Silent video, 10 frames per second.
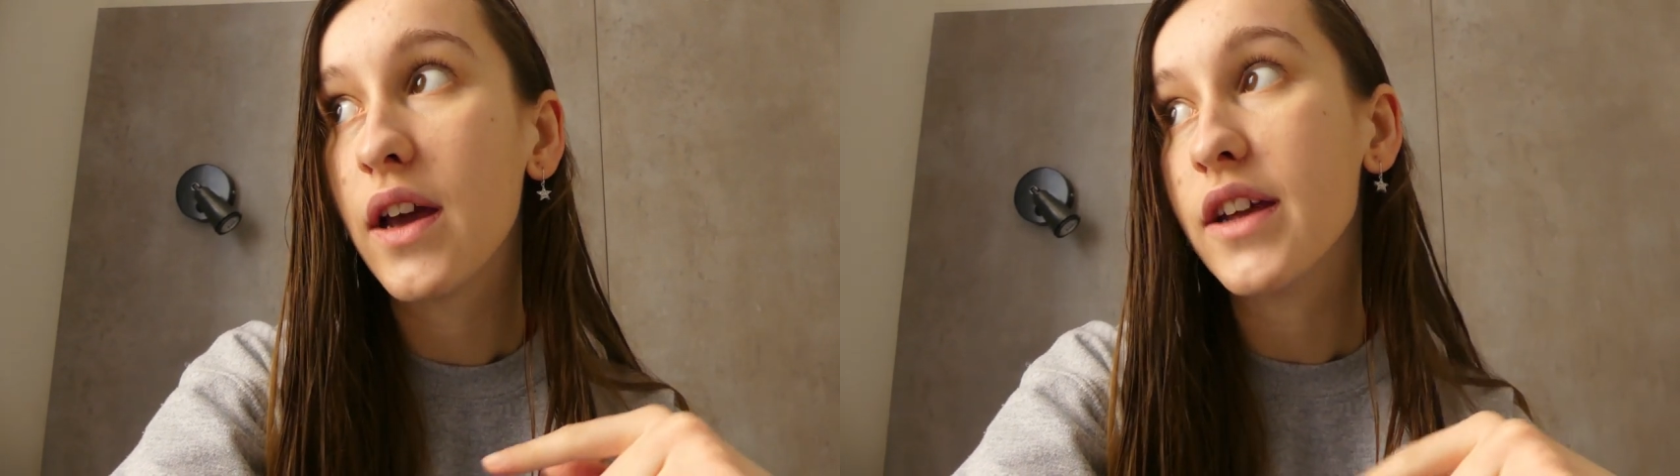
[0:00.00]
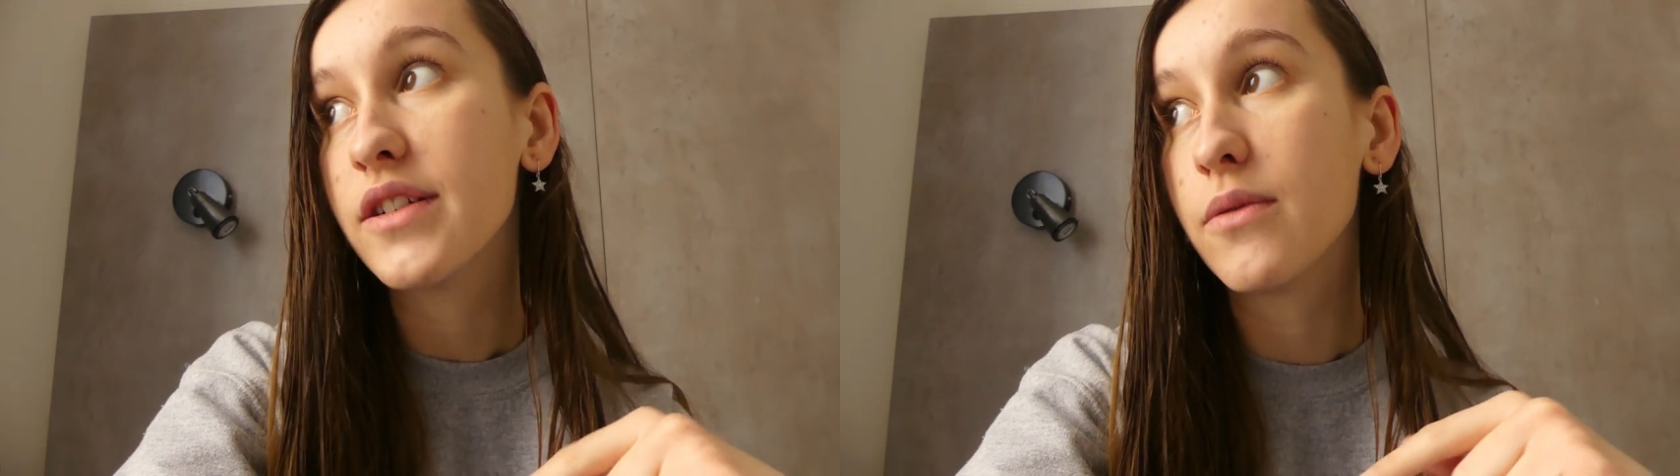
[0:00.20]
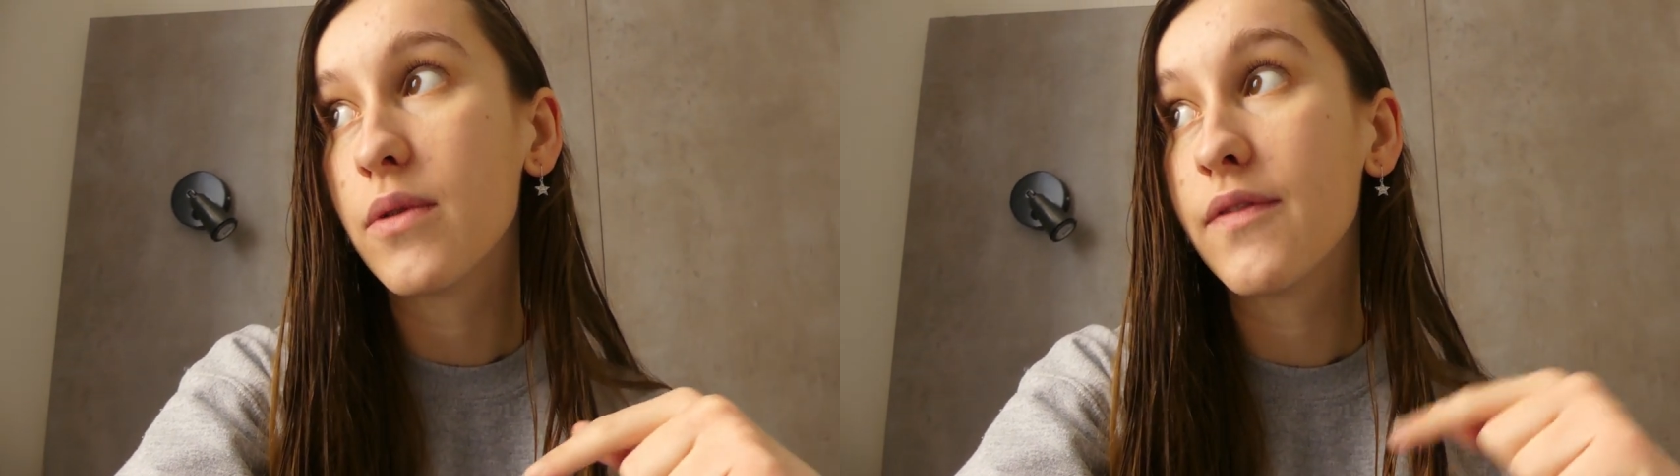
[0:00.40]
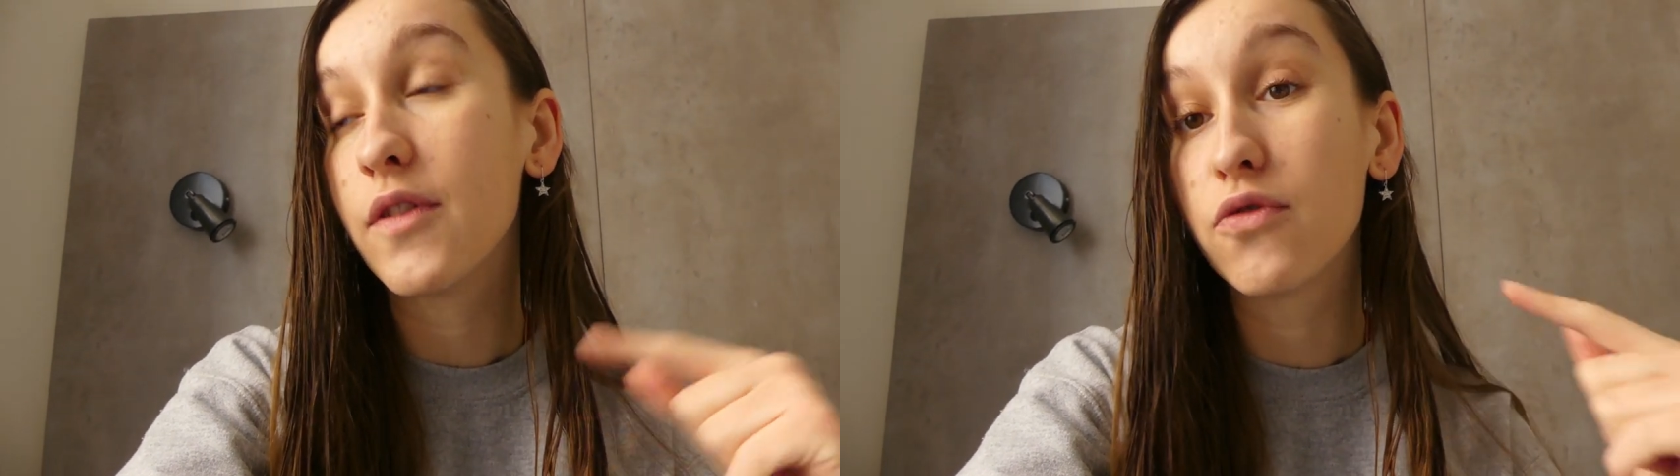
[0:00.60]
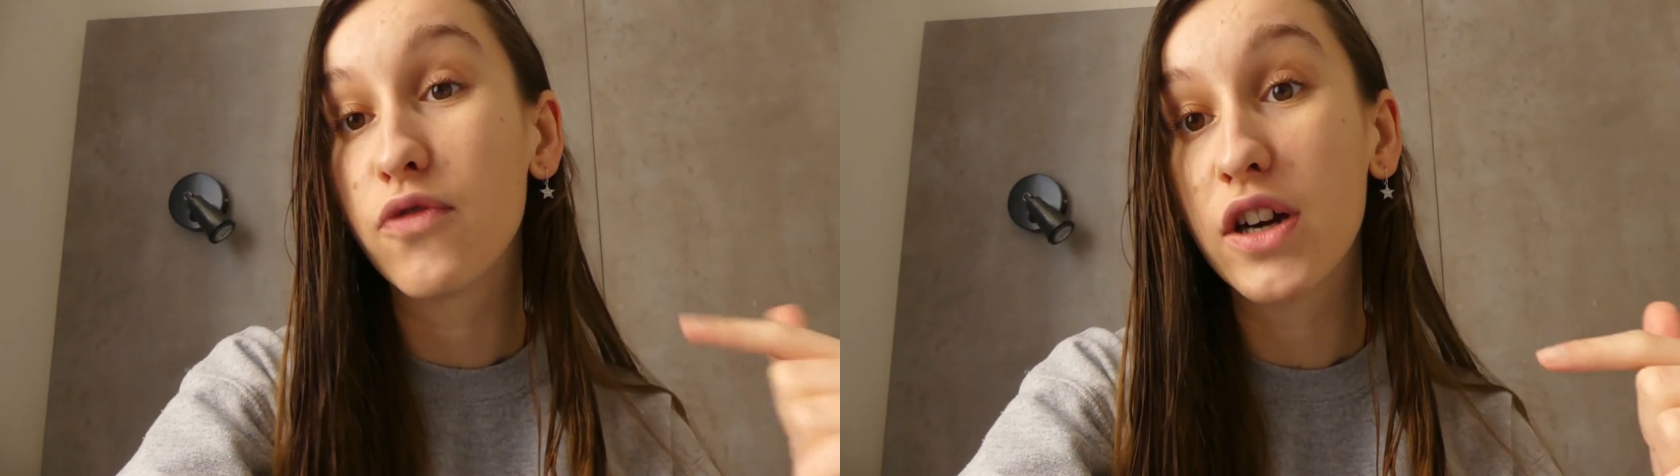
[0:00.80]
and I don't want to
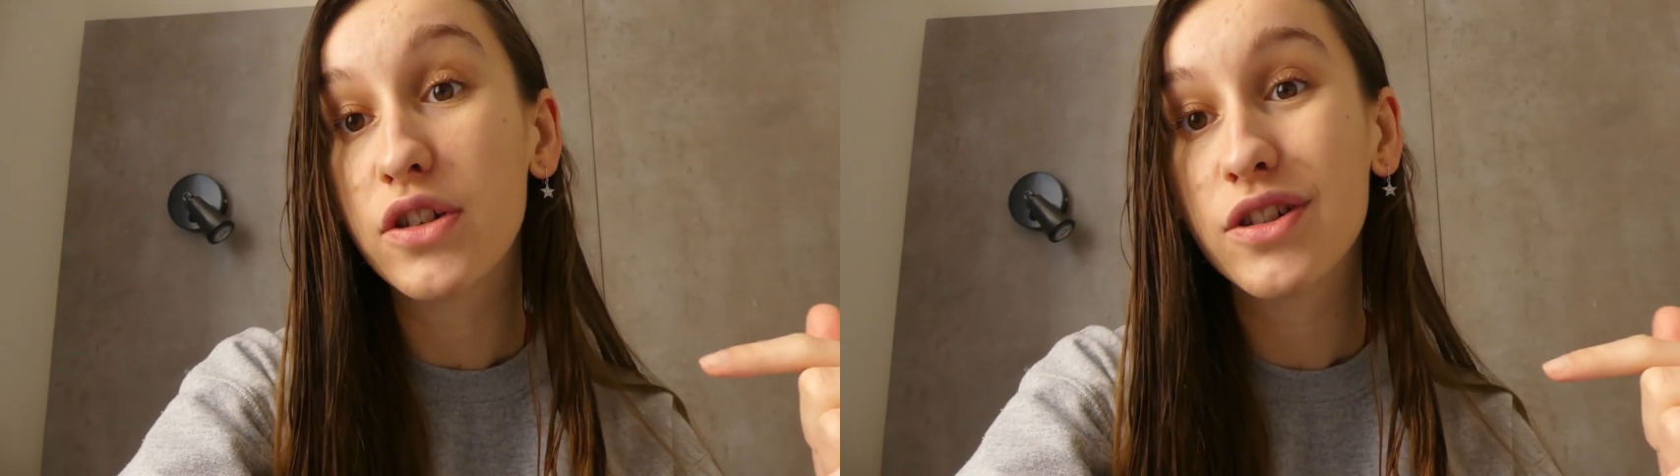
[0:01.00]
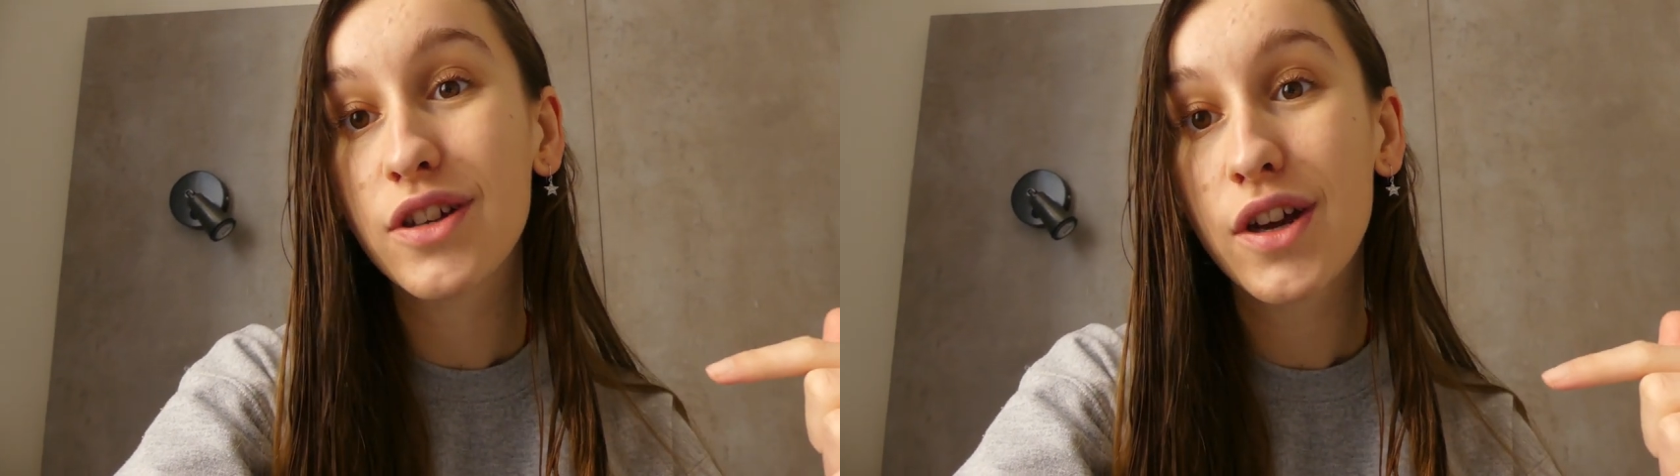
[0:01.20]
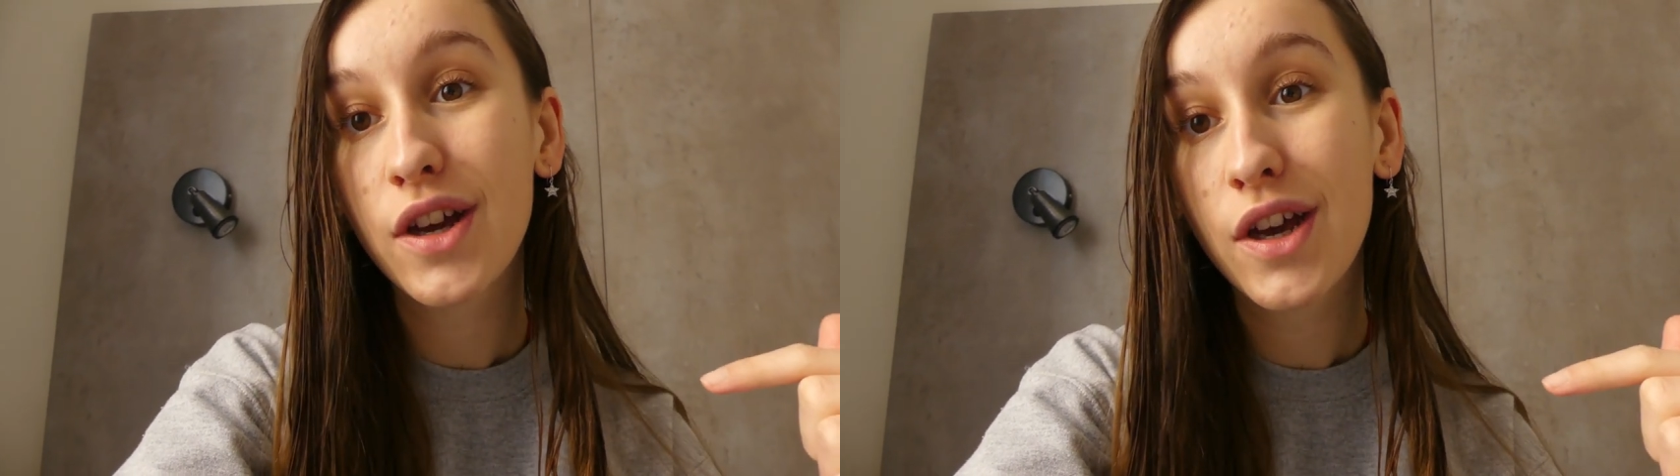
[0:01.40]
feel rushed,